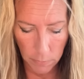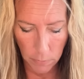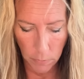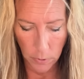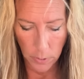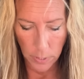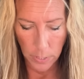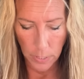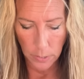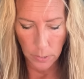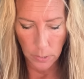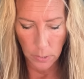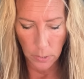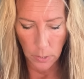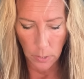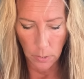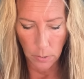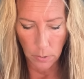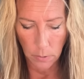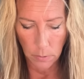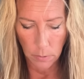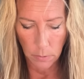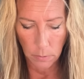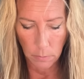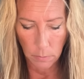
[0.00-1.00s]

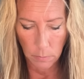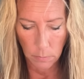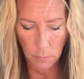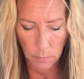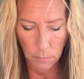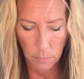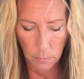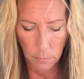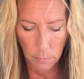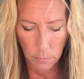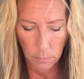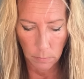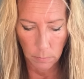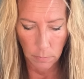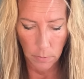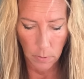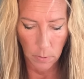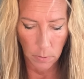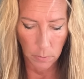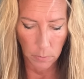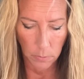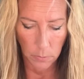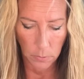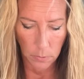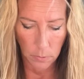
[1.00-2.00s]
42, for
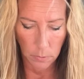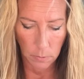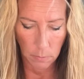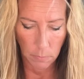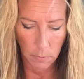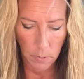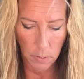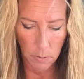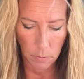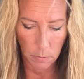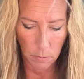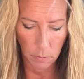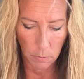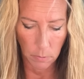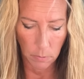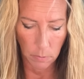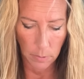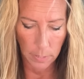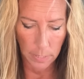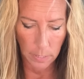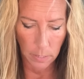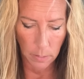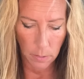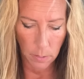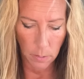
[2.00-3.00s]
those of you who
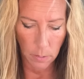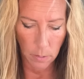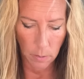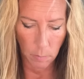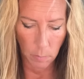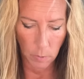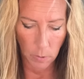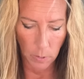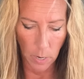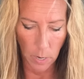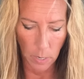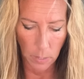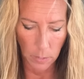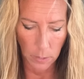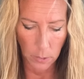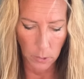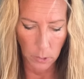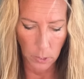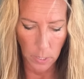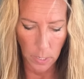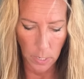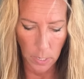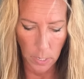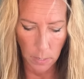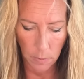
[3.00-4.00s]
like the
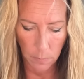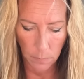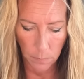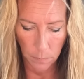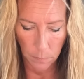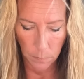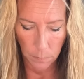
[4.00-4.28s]
numerology.